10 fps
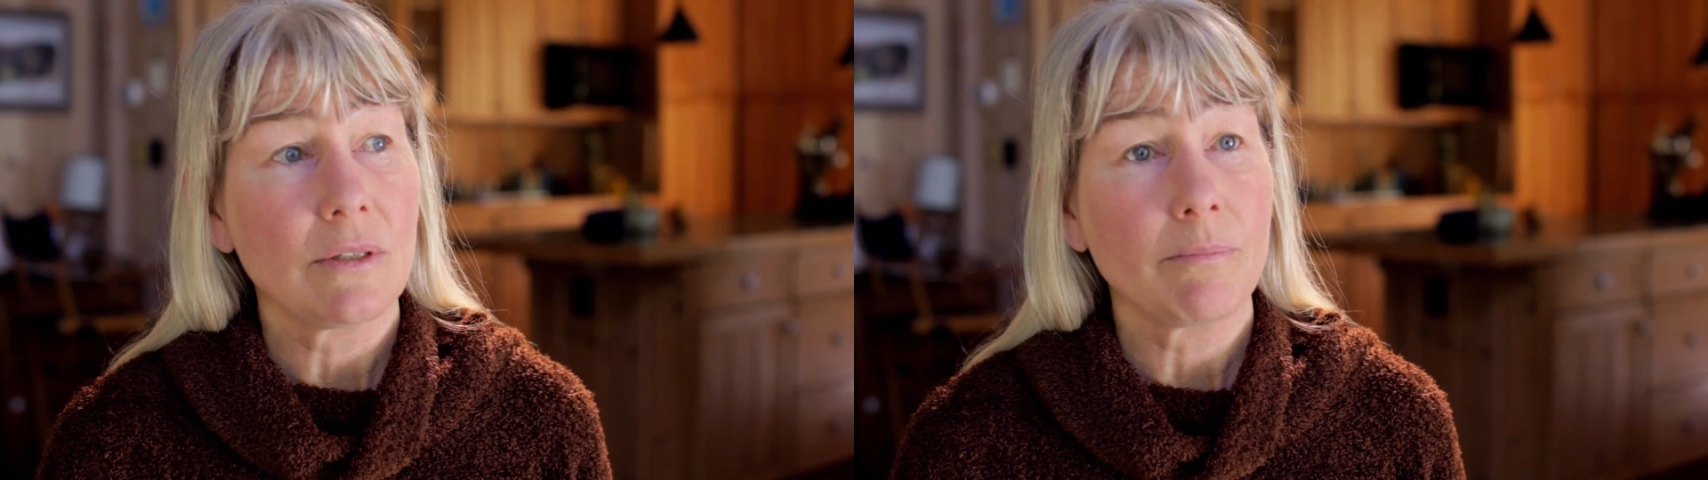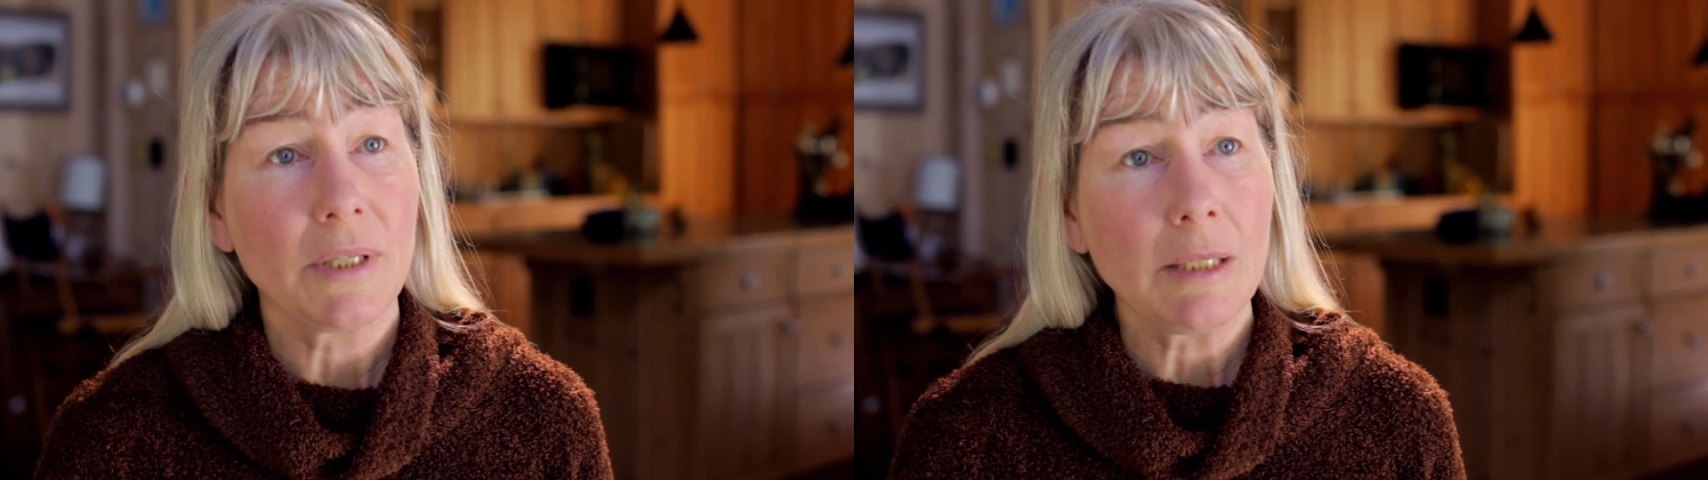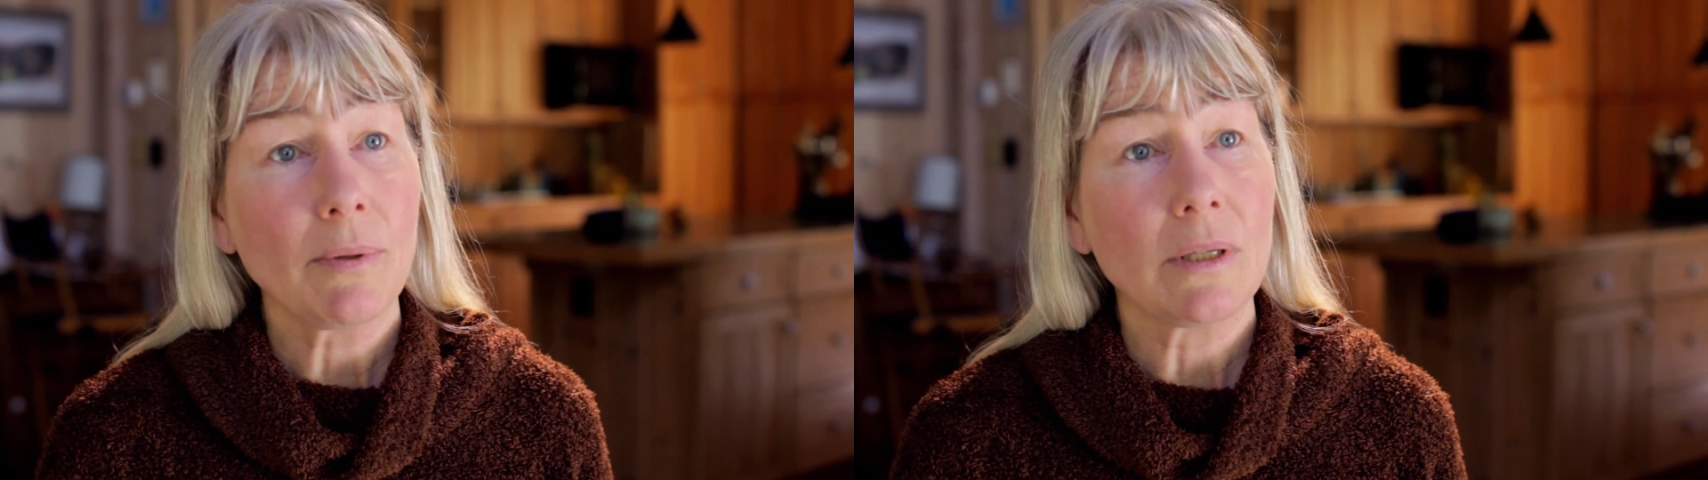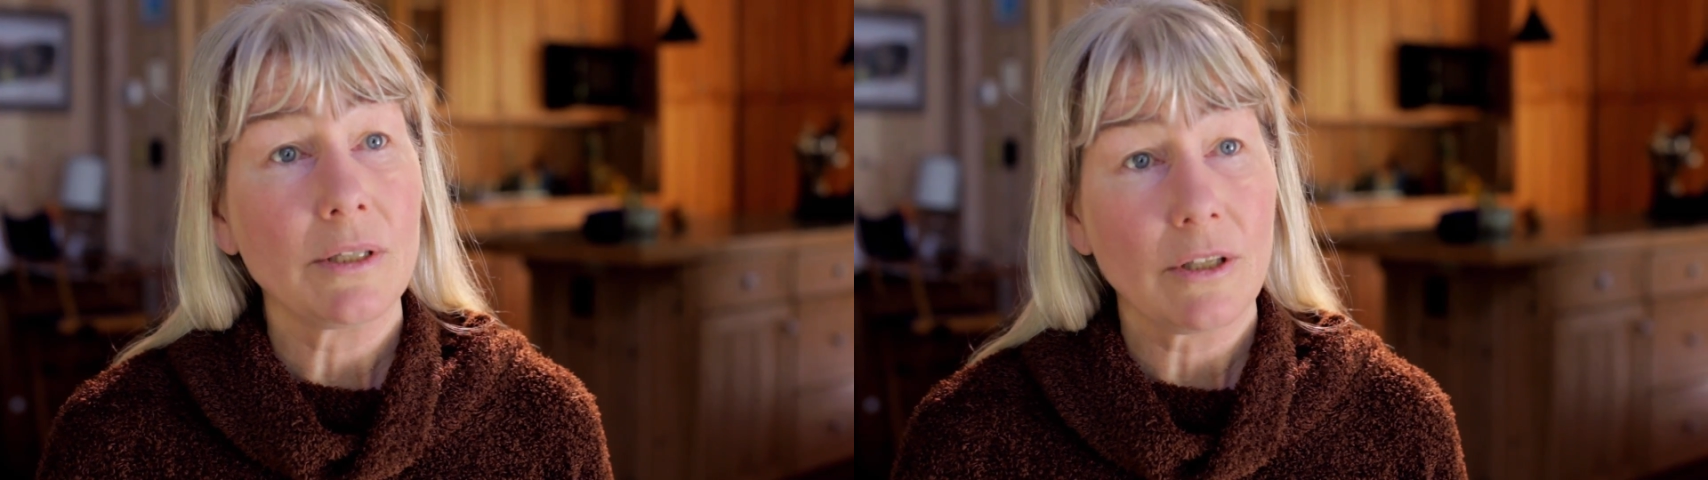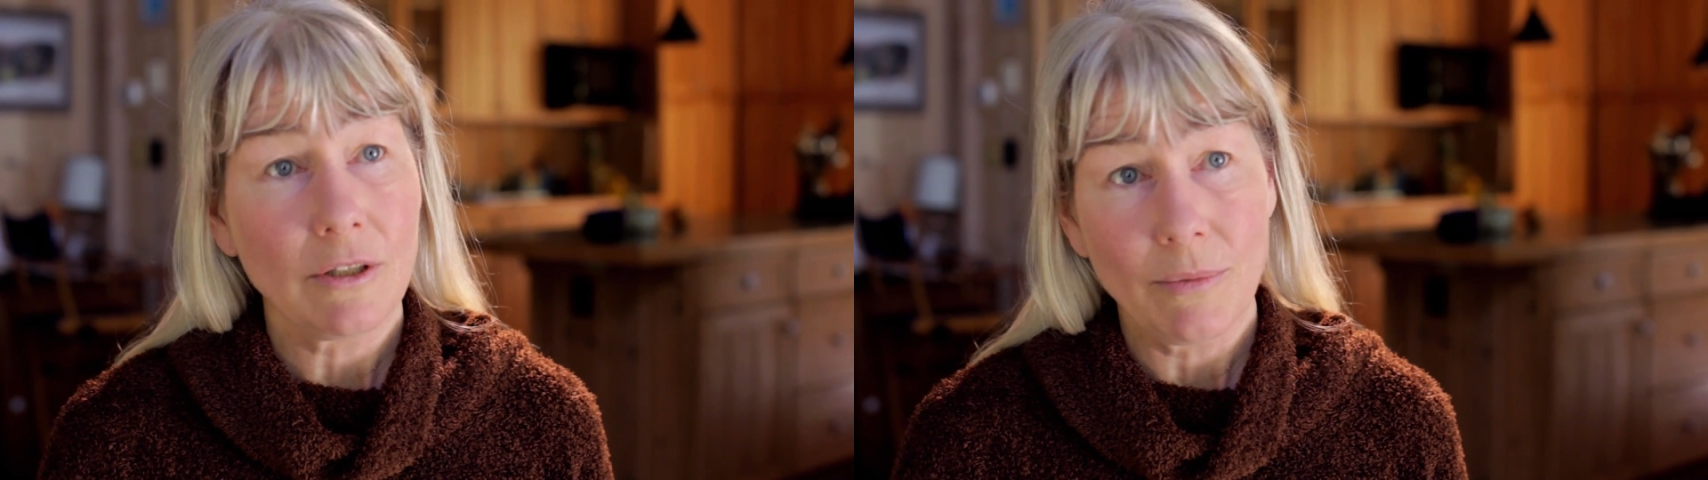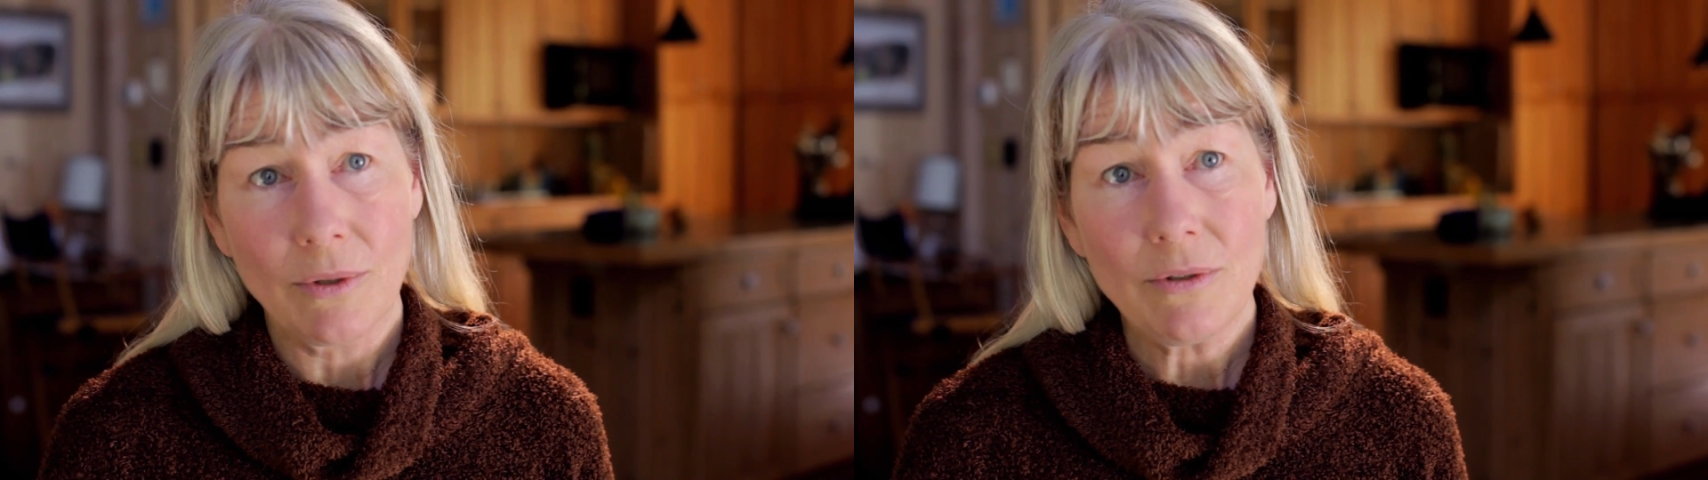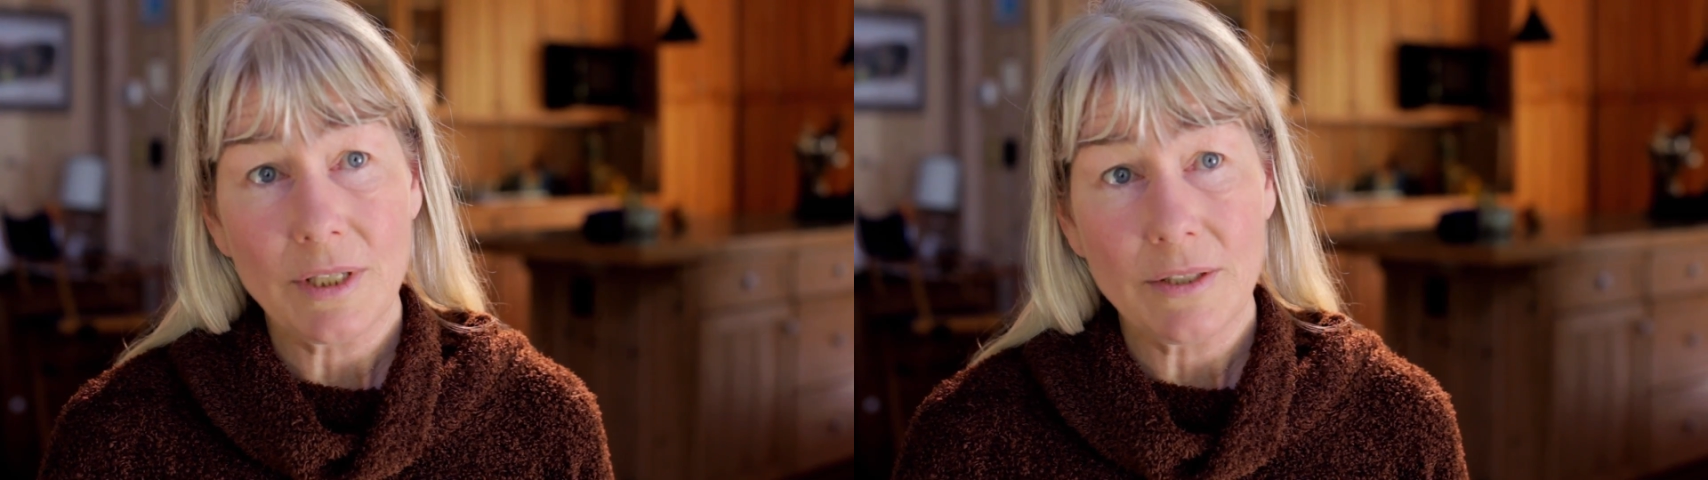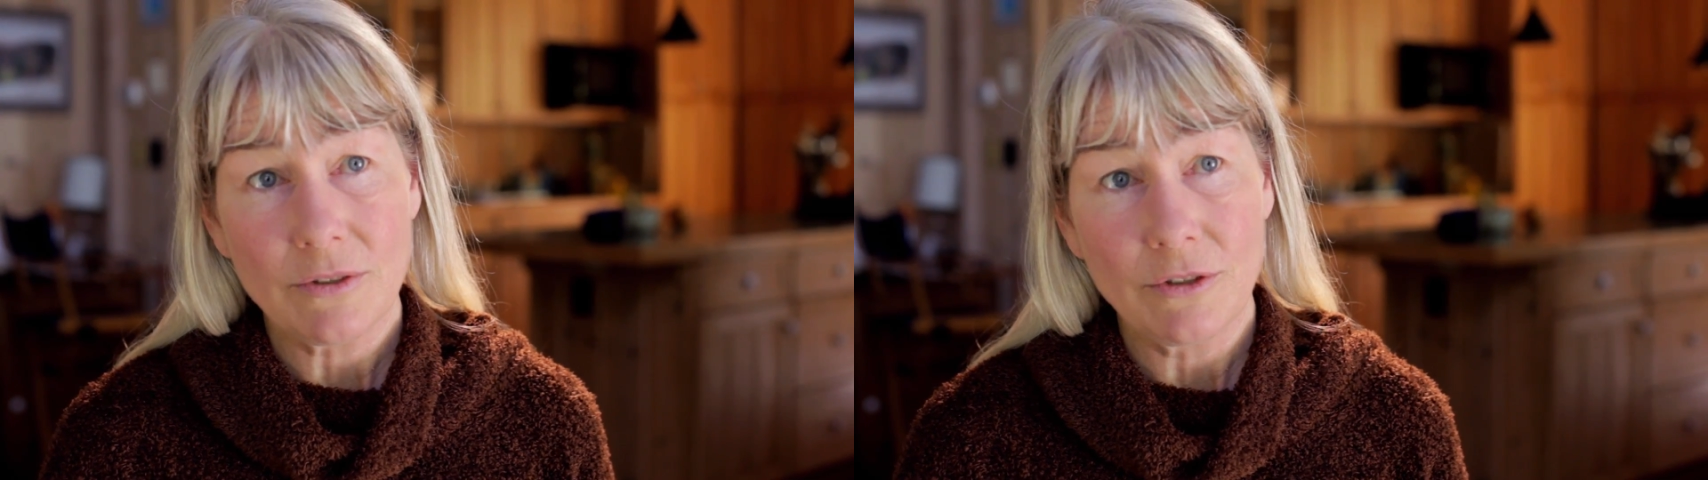the people in the
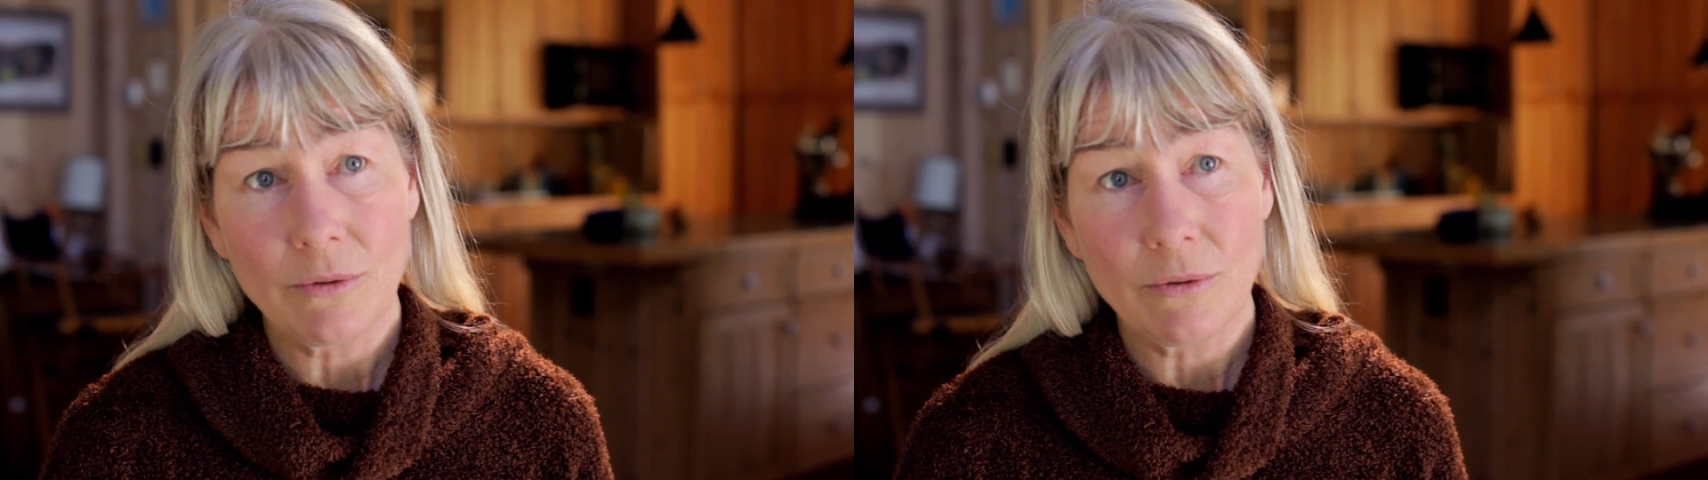communities